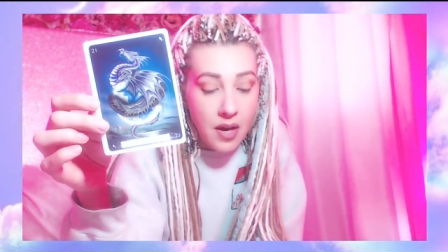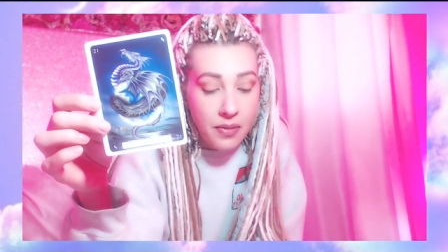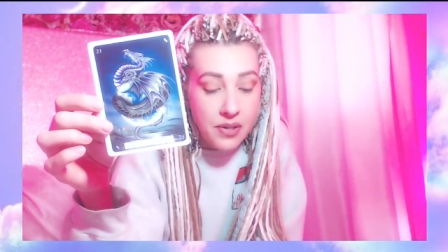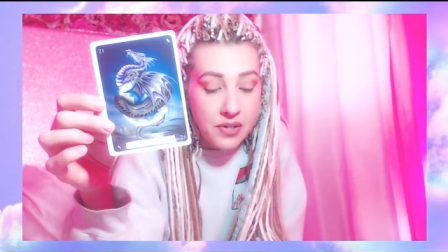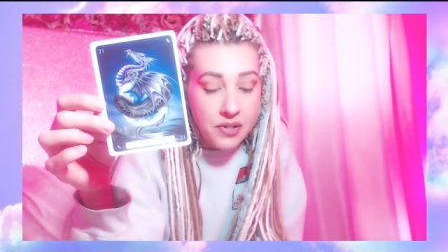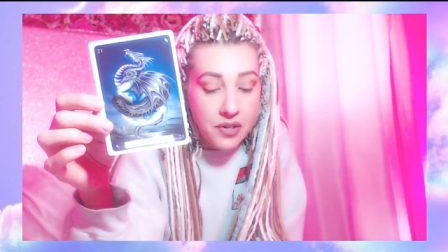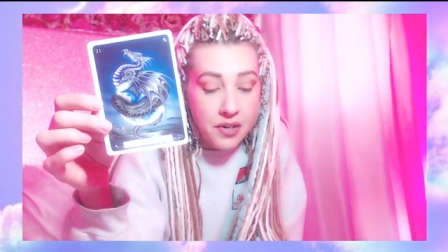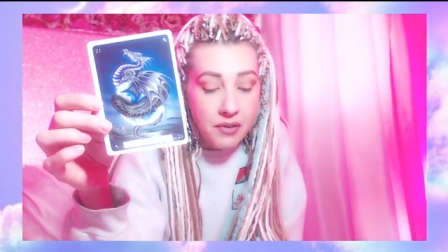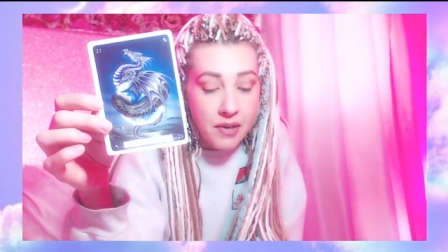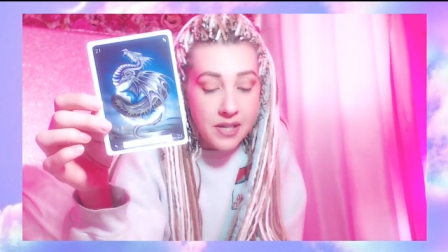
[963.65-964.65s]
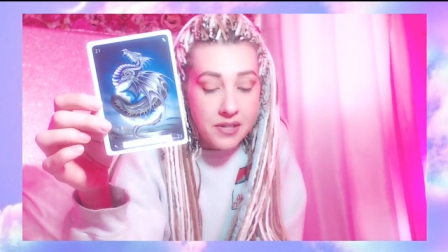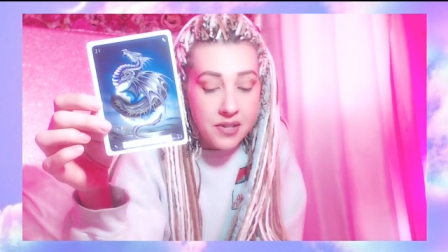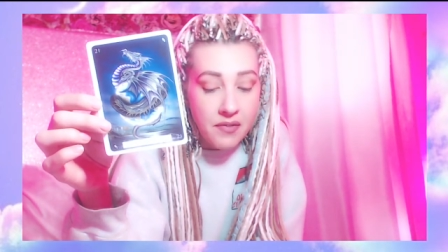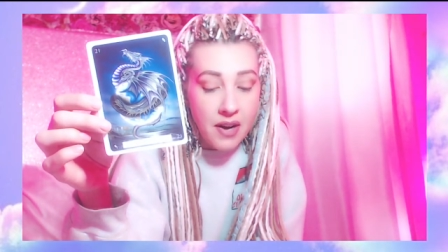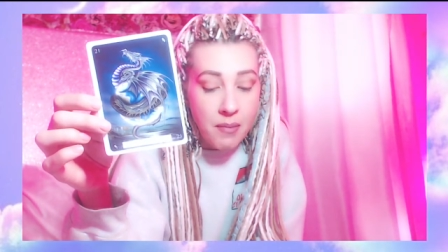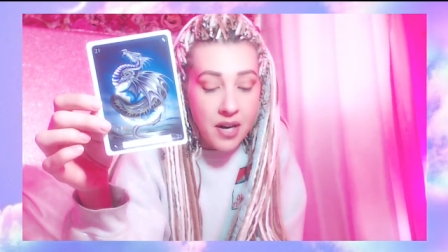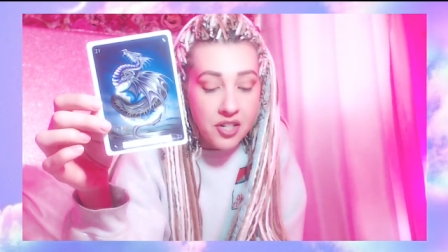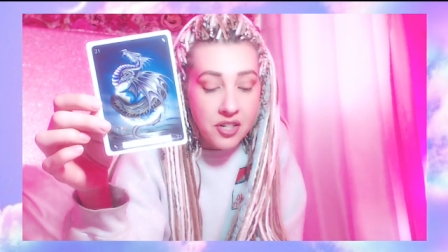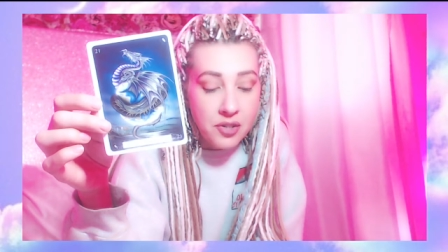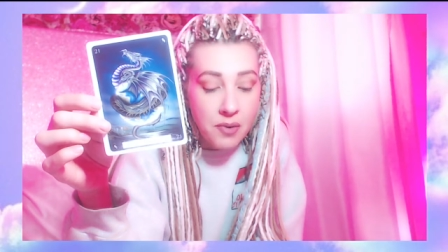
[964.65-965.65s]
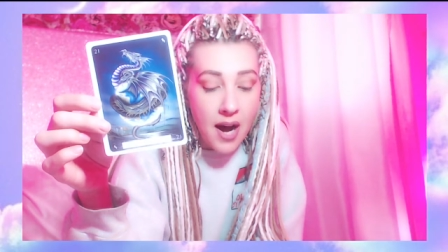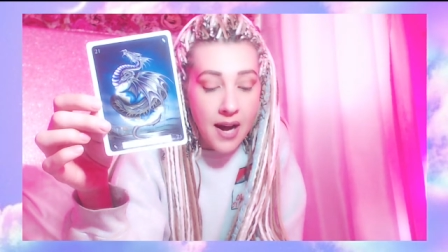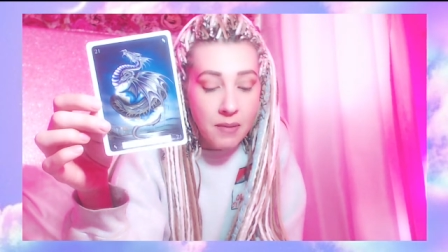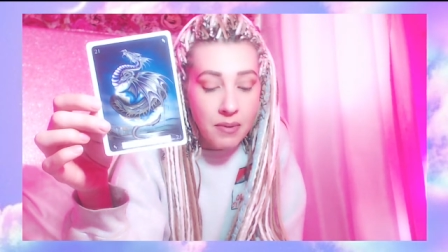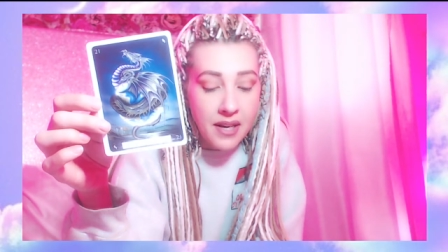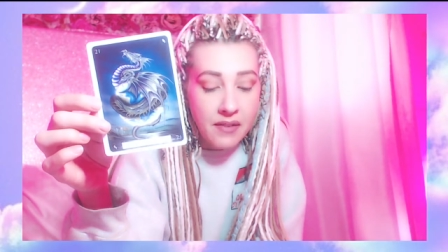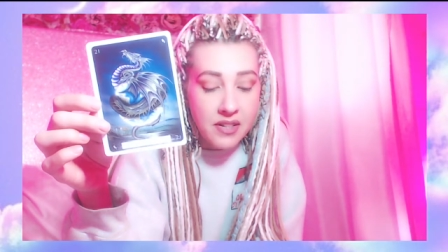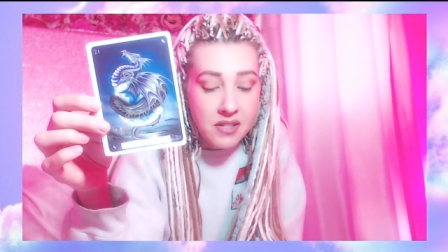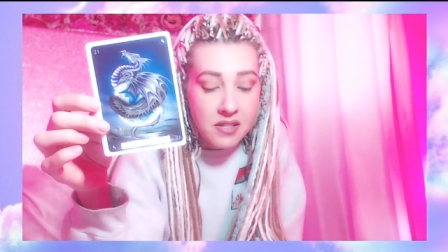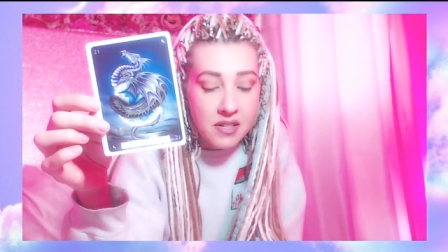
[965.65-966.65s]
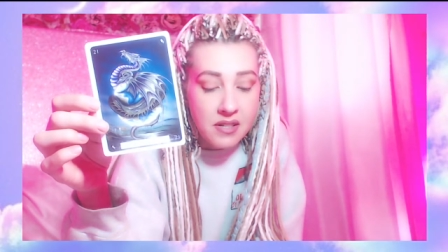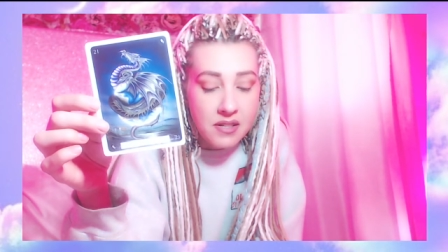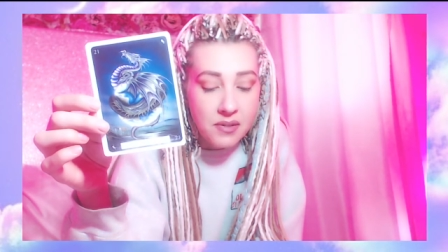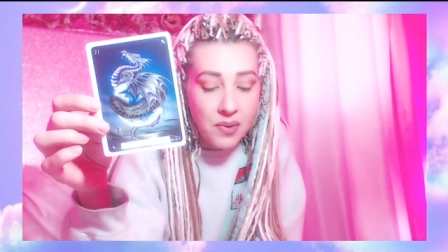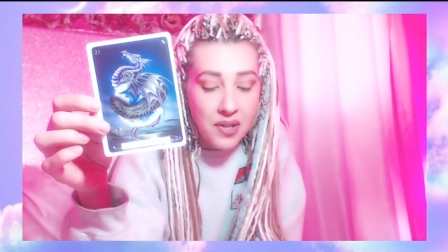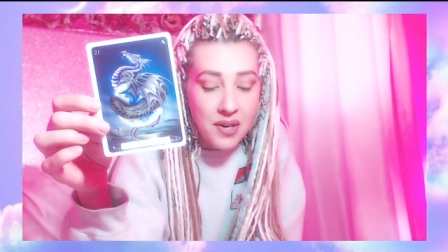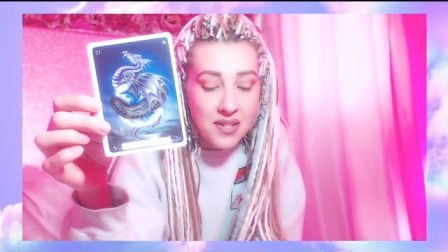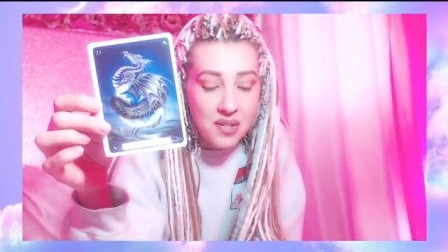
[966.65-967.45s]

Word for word: This in turn raises our vibration to a higher plane of existence where there is